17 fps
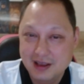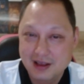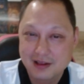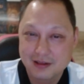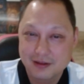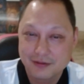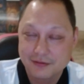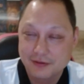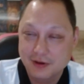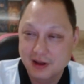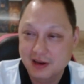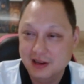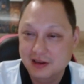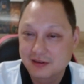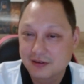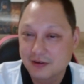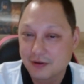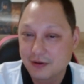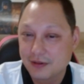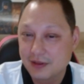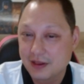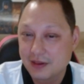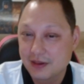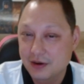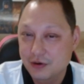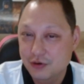the funnies in
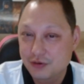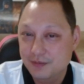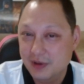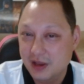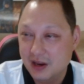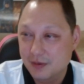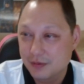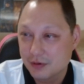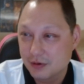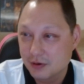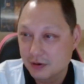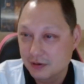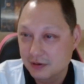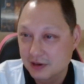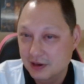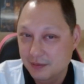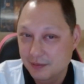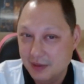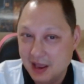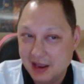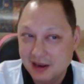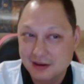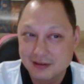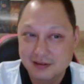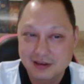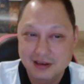the newspapers and
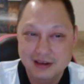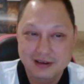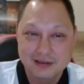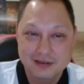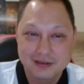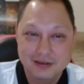magazines